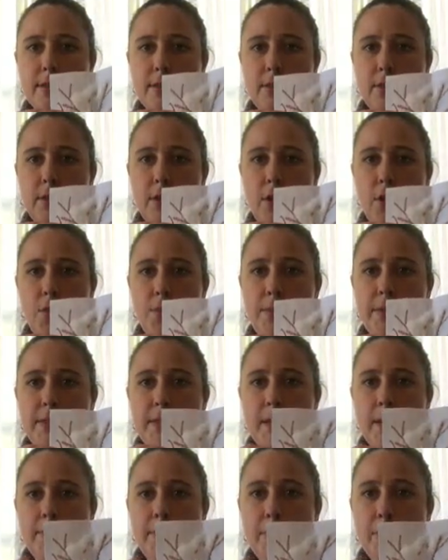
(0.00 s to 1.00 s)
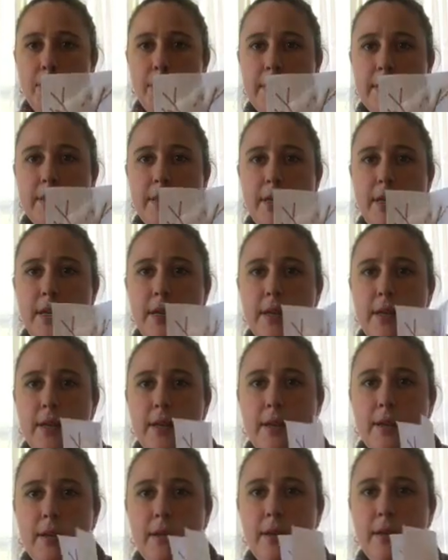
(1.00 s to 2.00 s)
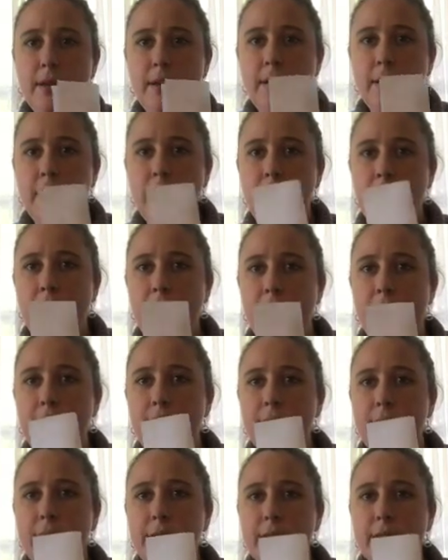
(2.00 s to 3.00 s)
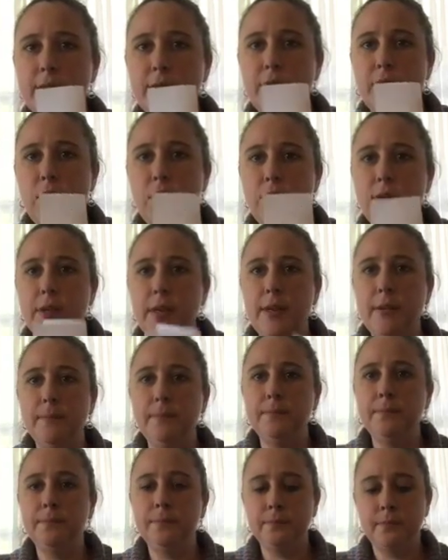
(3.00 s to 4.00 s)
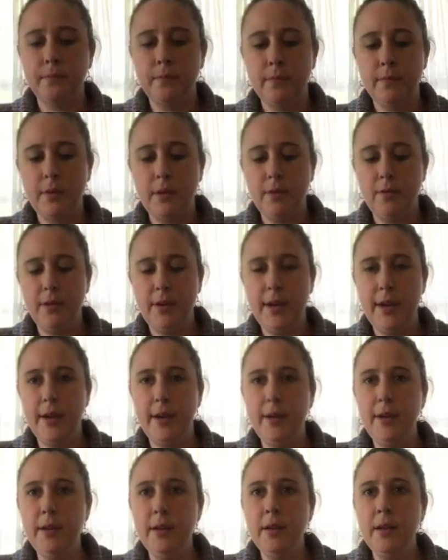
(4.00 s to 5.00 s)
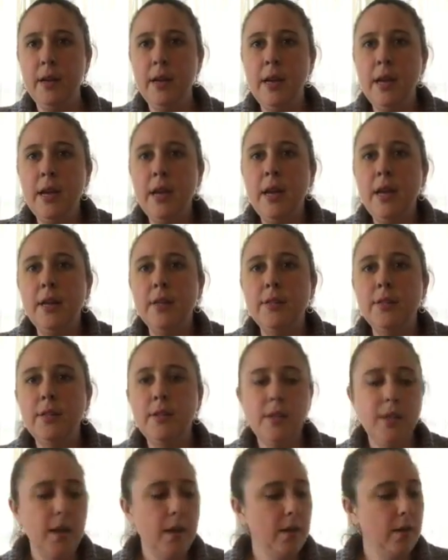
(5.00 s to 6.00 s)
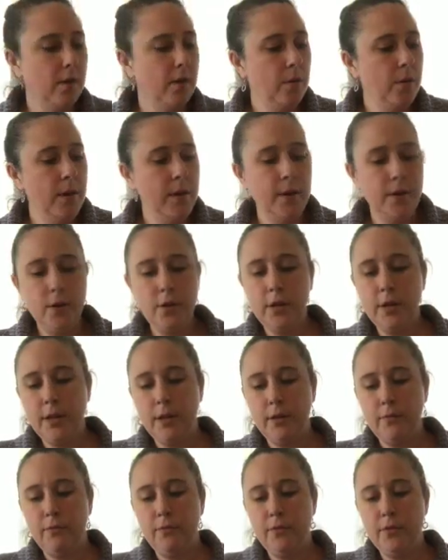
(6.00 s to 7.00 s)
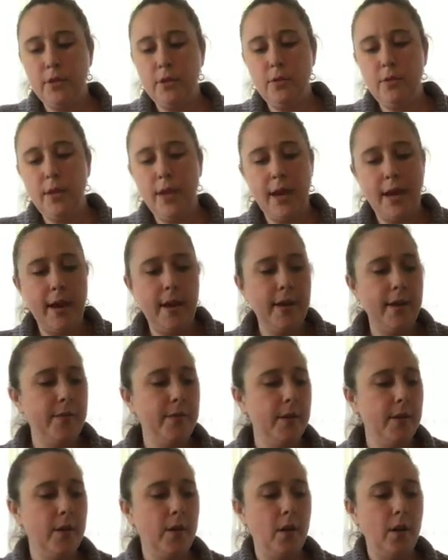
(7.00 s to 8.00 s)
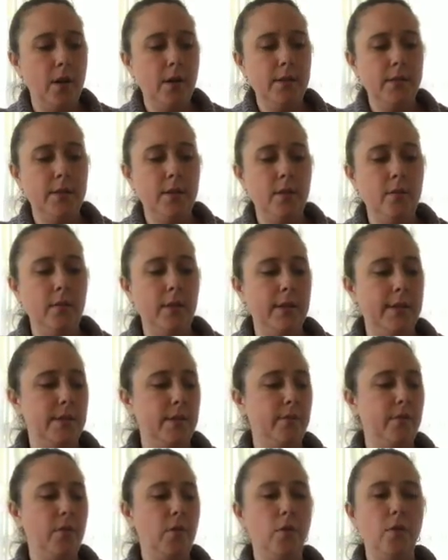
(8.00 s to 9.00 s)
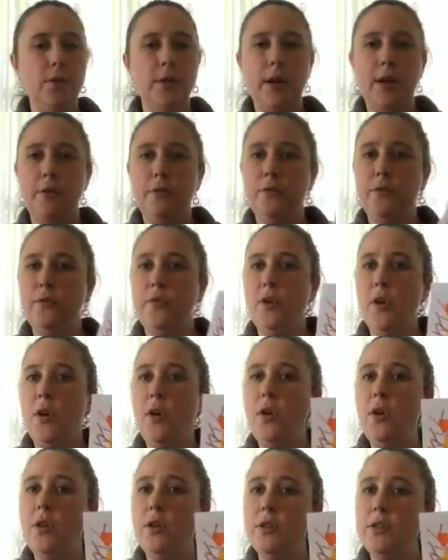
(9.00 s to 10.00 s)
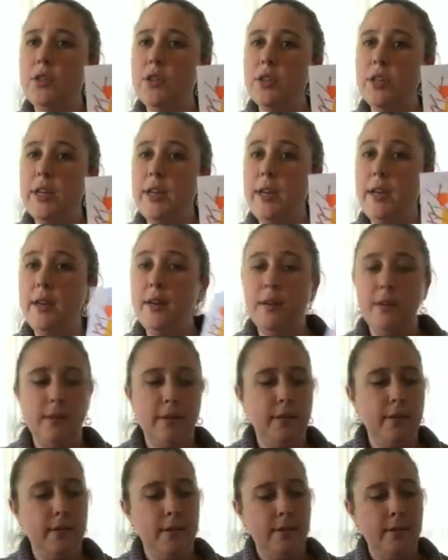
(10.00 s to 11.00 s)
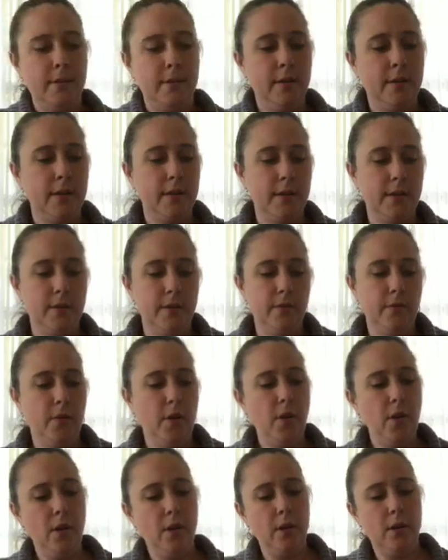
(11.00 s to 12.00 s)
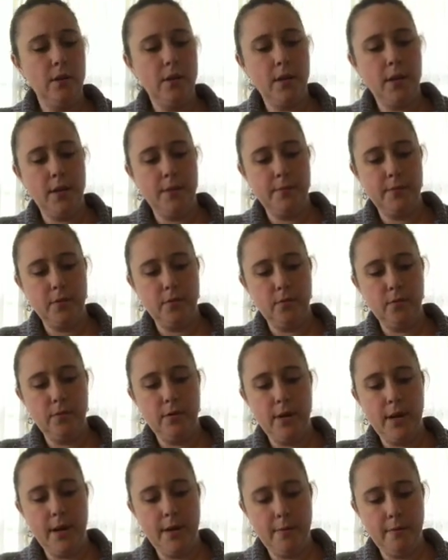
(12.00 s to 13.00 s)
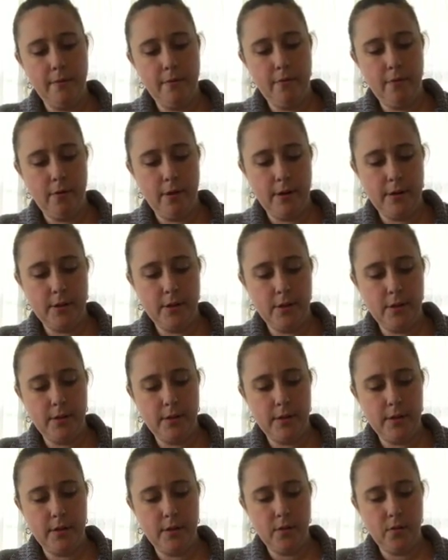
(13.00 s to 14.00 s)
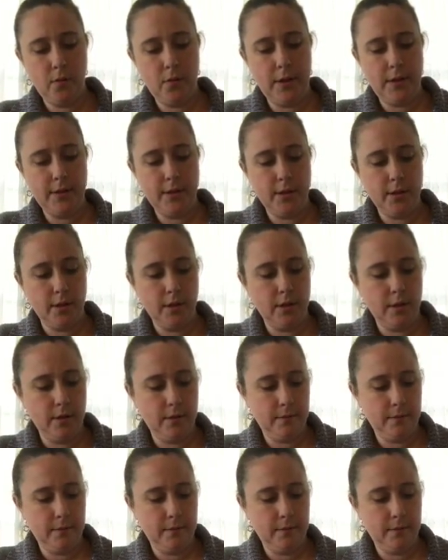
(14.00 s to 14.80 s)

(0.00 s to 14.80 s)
So it opens up and we see it, and then it's folded. Okay, so you're gonna do that, and then also let's fold our fall tree, because fall comes right before it turns into winter.